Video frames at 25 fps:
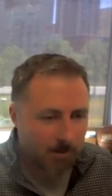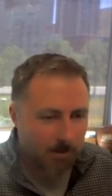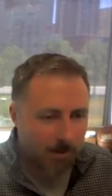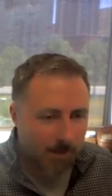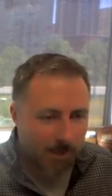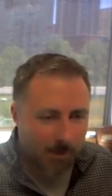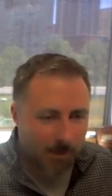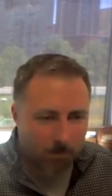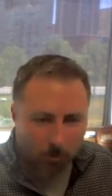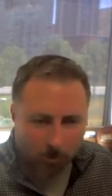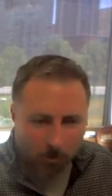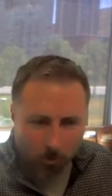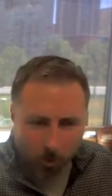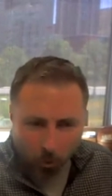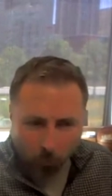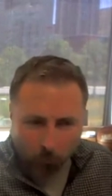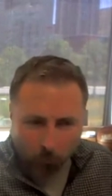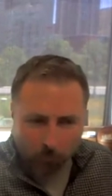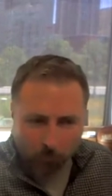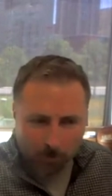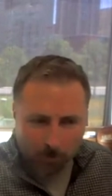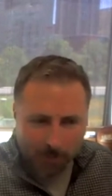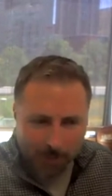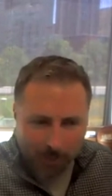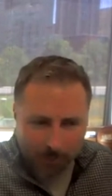And we're
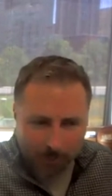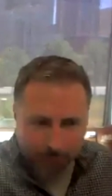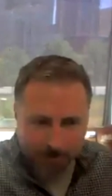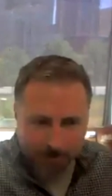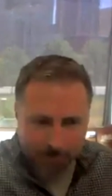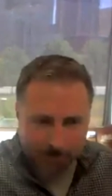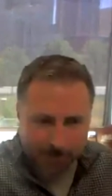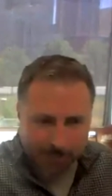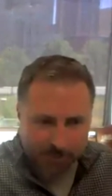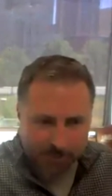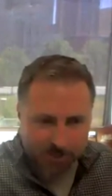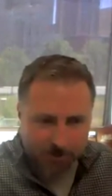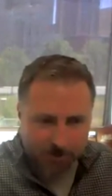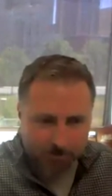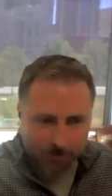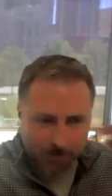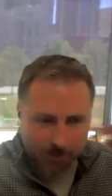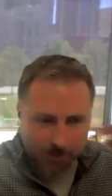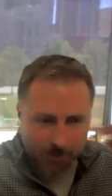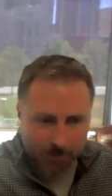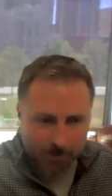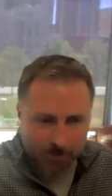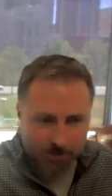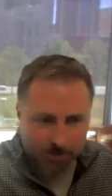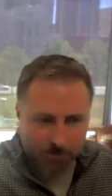overlapping that
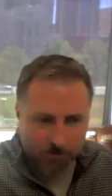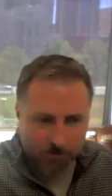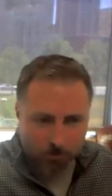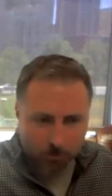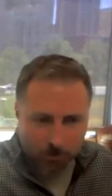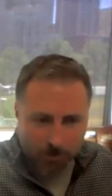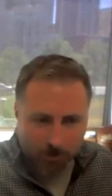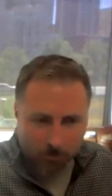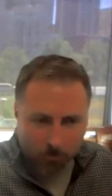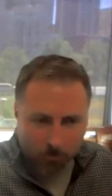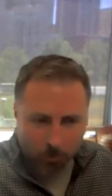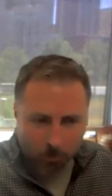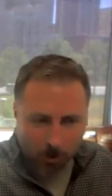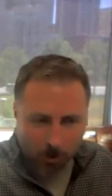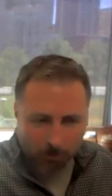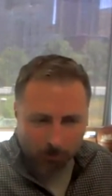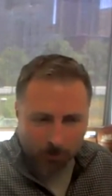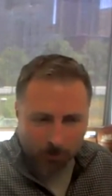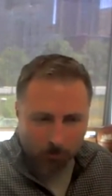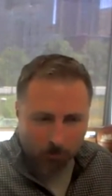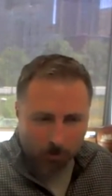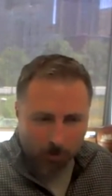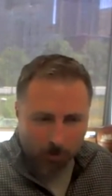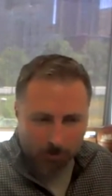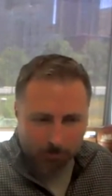space with where we
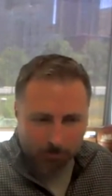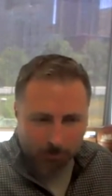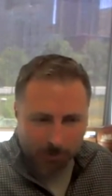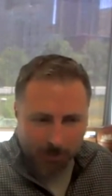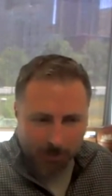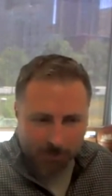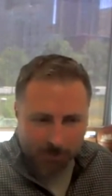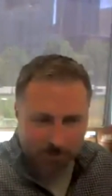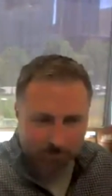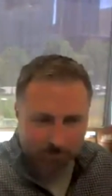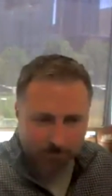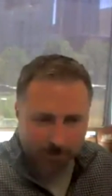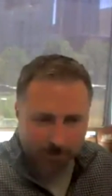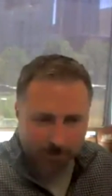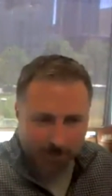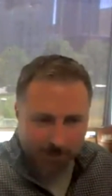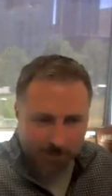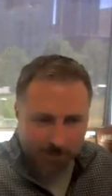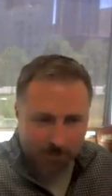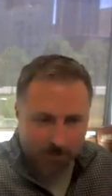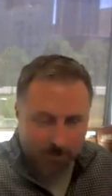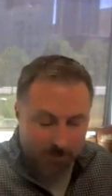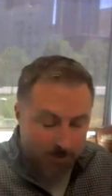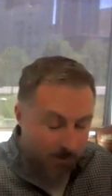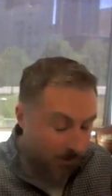want bikes and
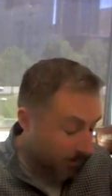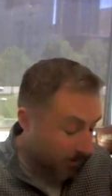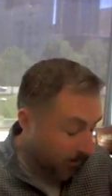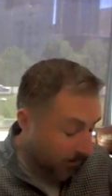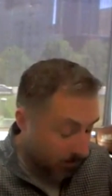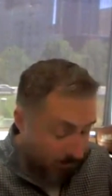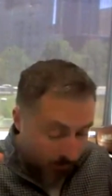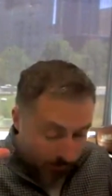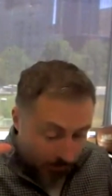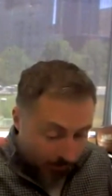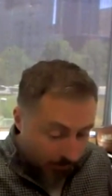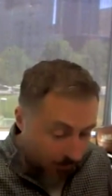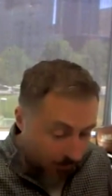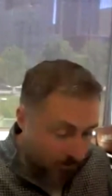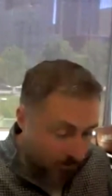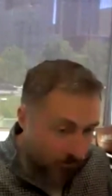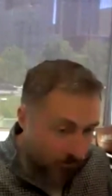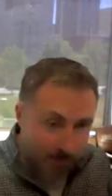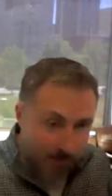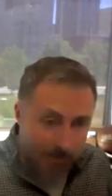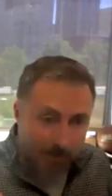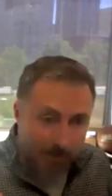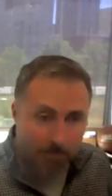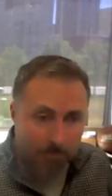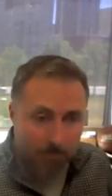peds. Like to
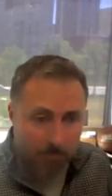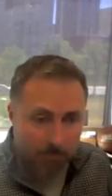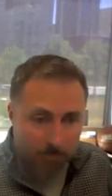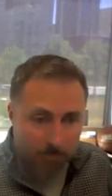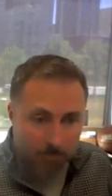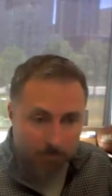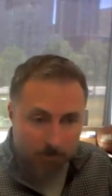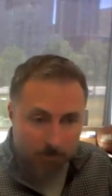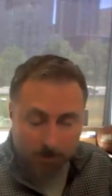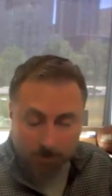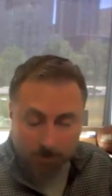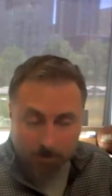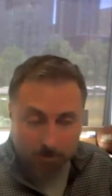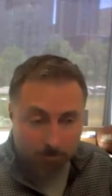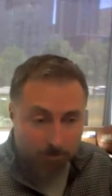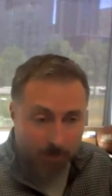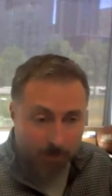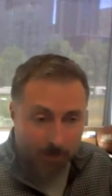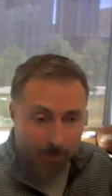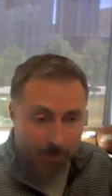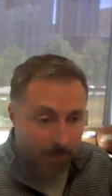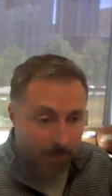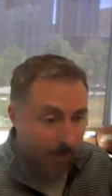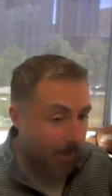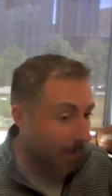me, that doesn't
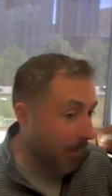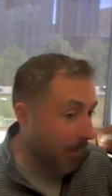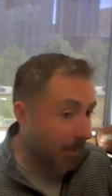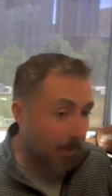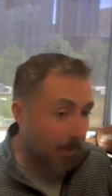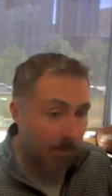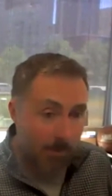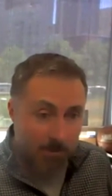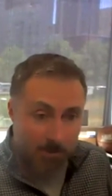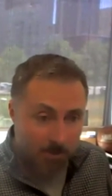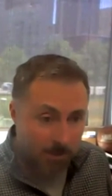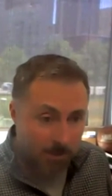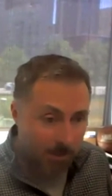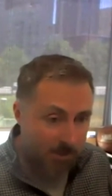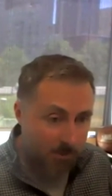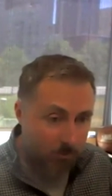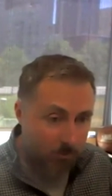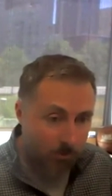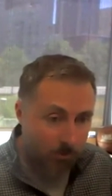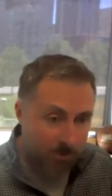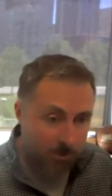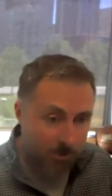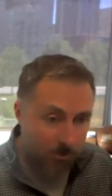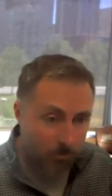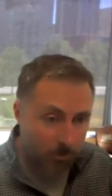make any sense
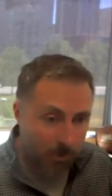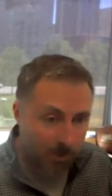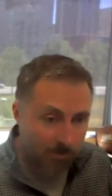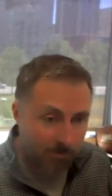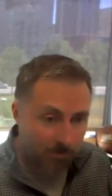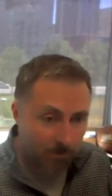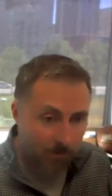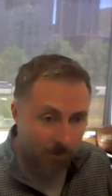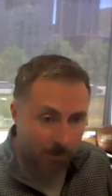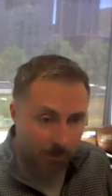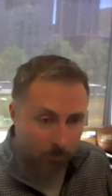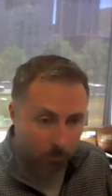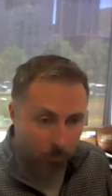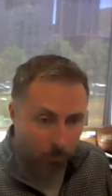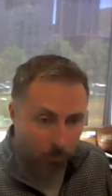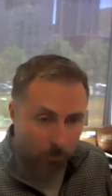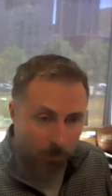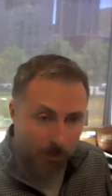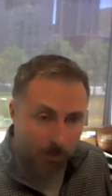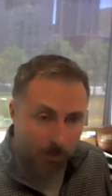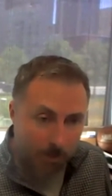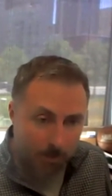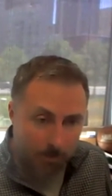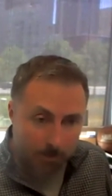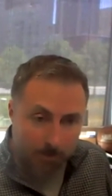whatsoever. Like
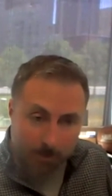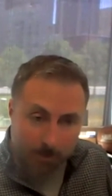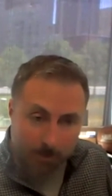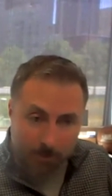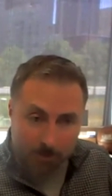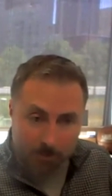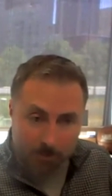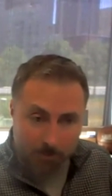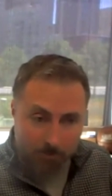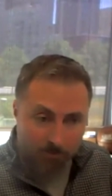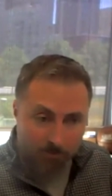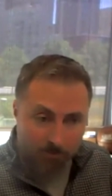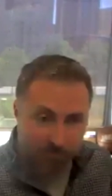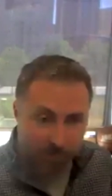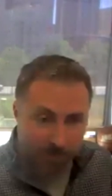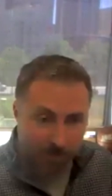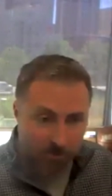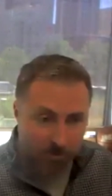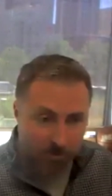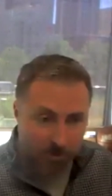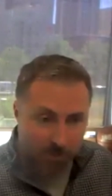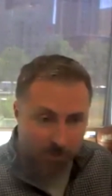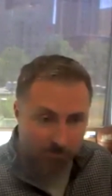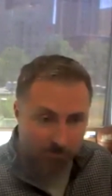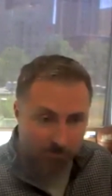we need to provide a
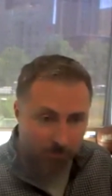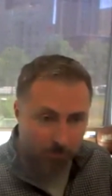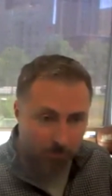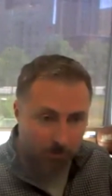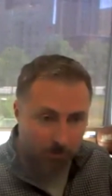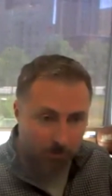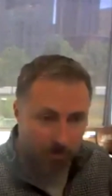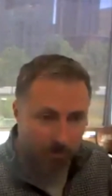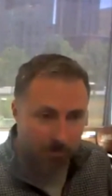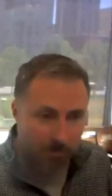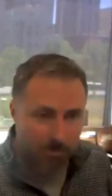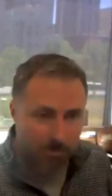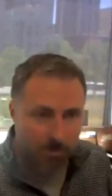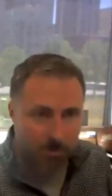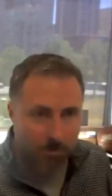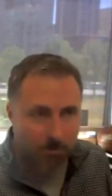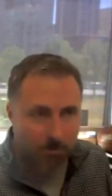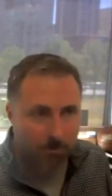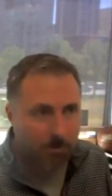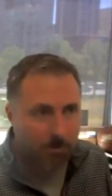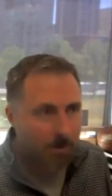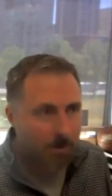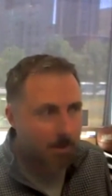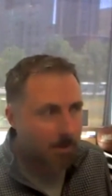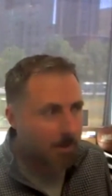safer place.
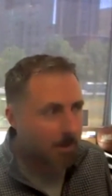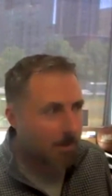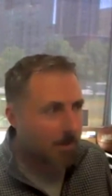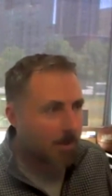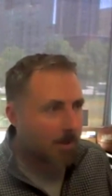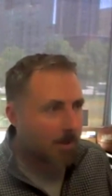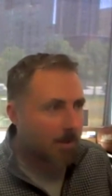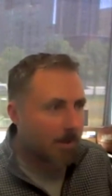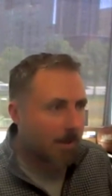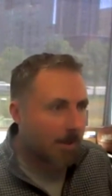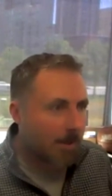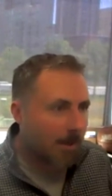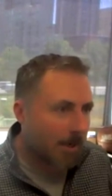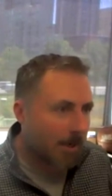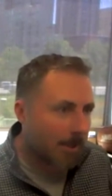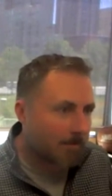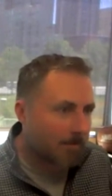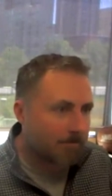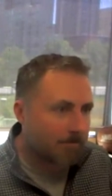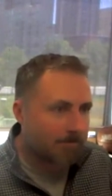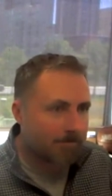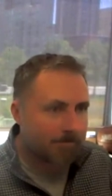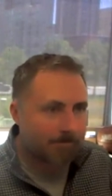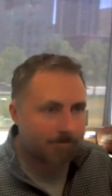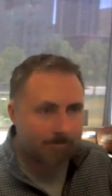So,
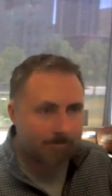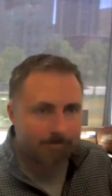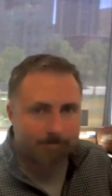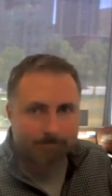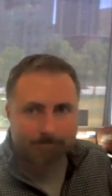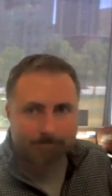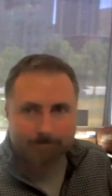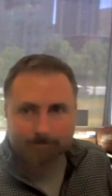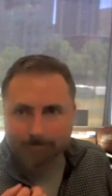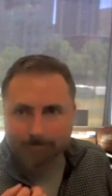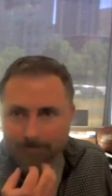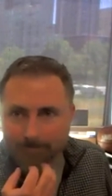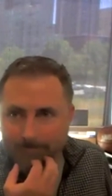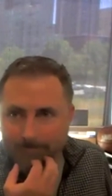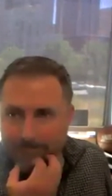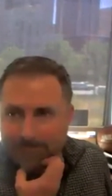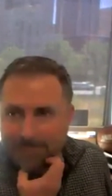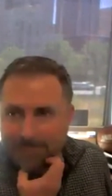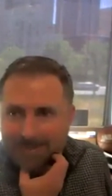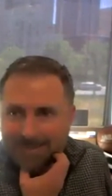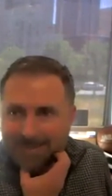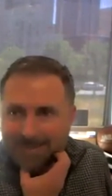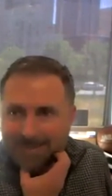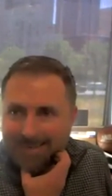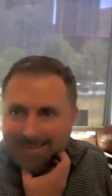um,
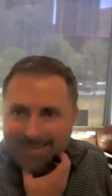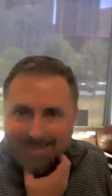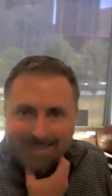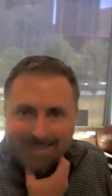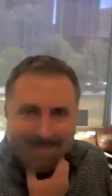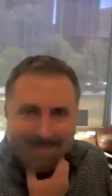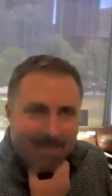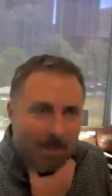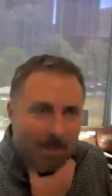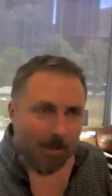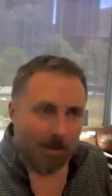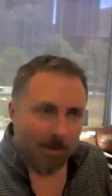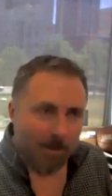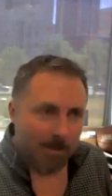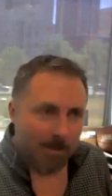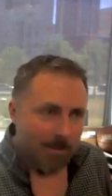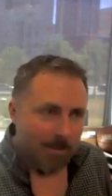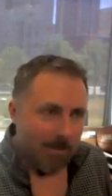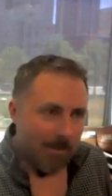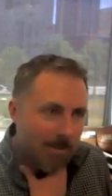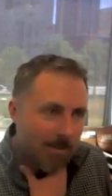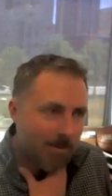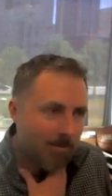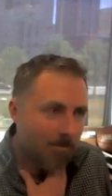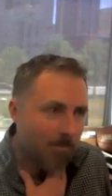
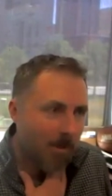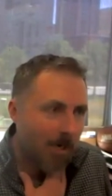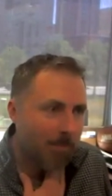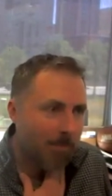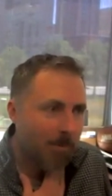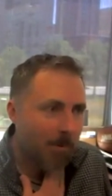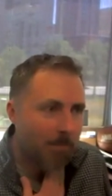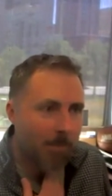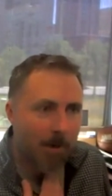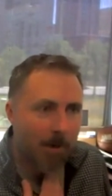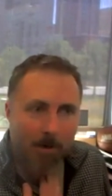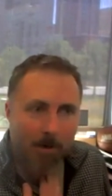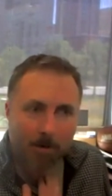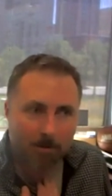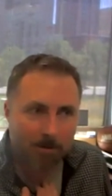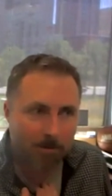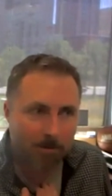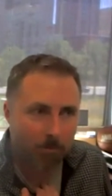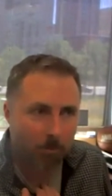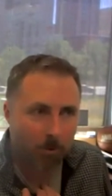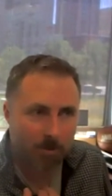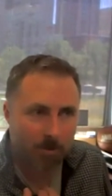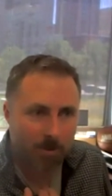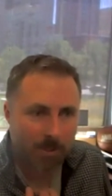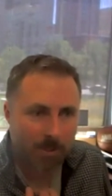it might be better
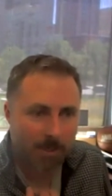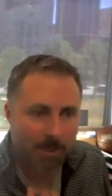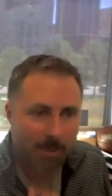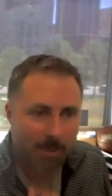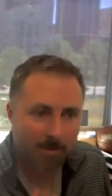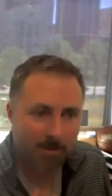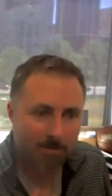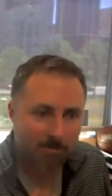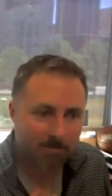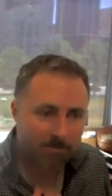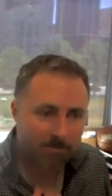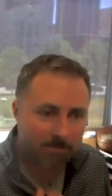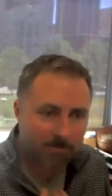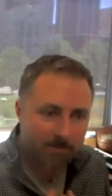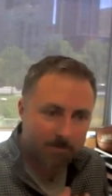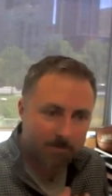than what they have